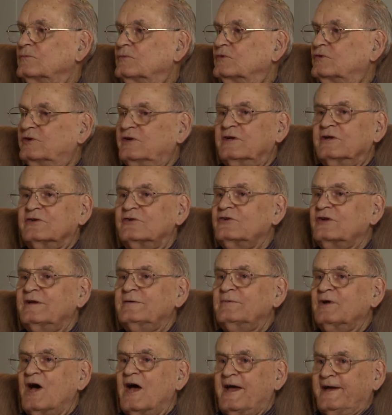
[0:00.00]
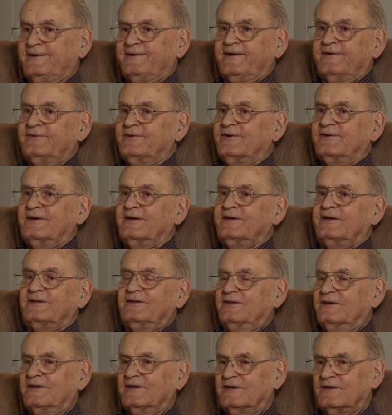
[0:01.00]
she didn't seem to hate us or
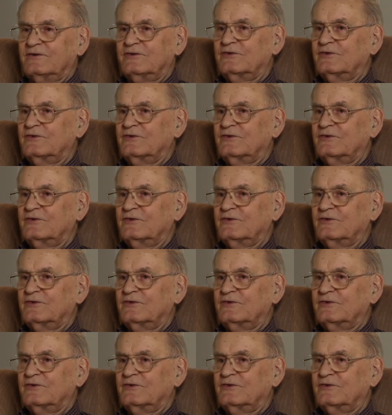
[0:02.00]
anything.